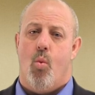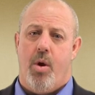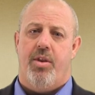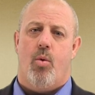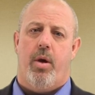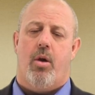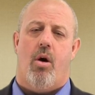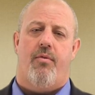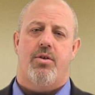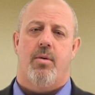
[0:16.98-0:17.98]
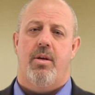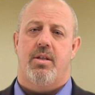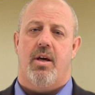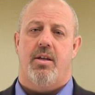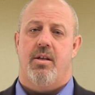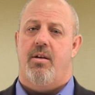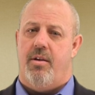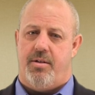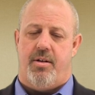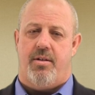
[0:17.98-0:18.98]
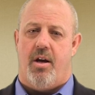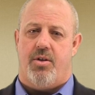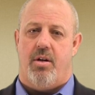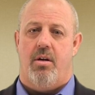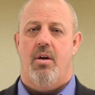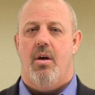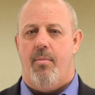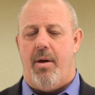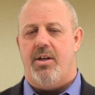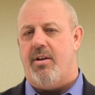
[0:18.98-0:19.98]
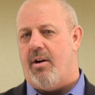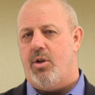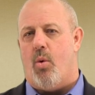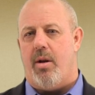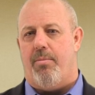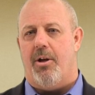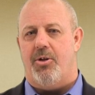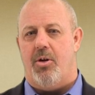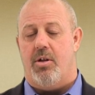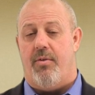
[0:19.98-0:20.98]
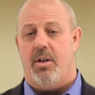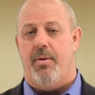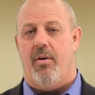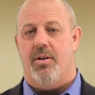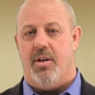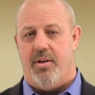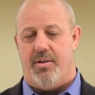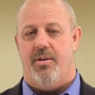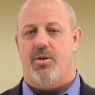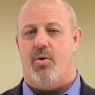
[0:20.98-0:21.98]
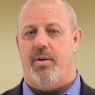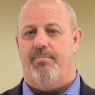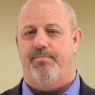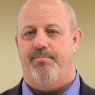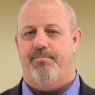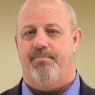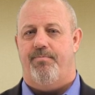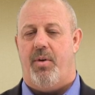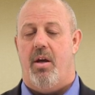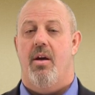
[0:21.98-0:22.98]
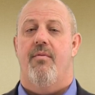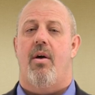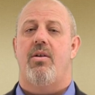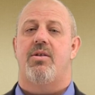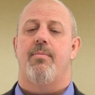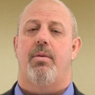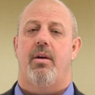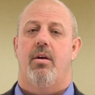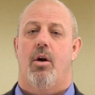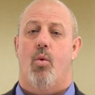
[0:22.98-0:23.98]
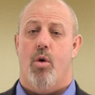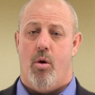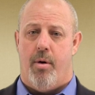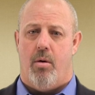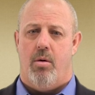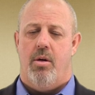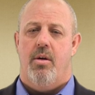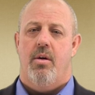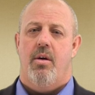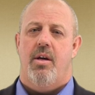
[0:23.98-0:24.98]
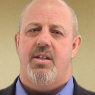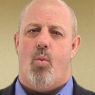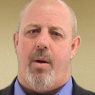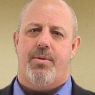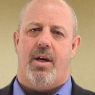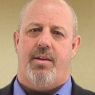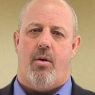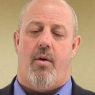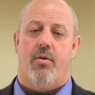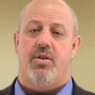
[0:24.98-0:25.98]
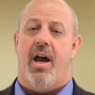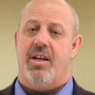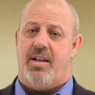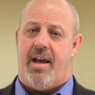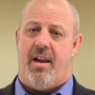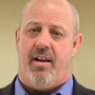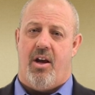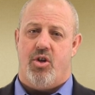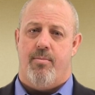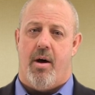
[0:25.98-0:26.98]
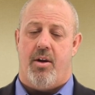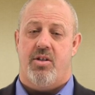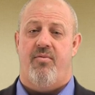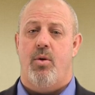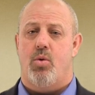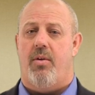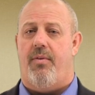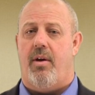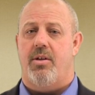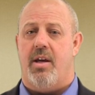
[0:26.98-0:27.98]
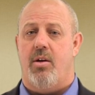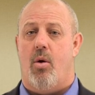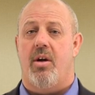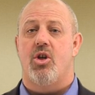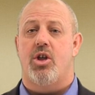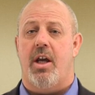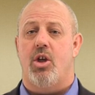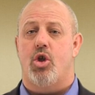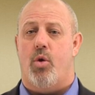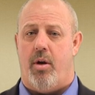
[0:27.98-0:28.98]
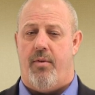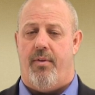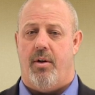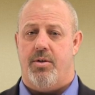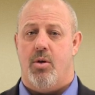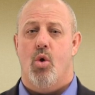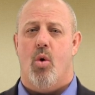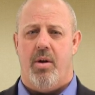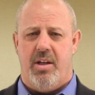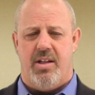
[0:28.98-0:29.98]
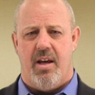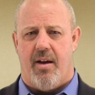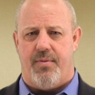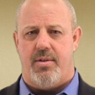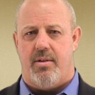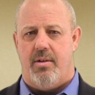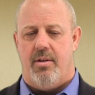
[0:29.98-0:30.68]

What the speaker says: We think we can offer some insights into this discussion based on our 20-plus years of experience in this industry. Very simply, a robo is a website that offers asset allocation models of mutual funds and/or exchange-traded funds, or ETFs.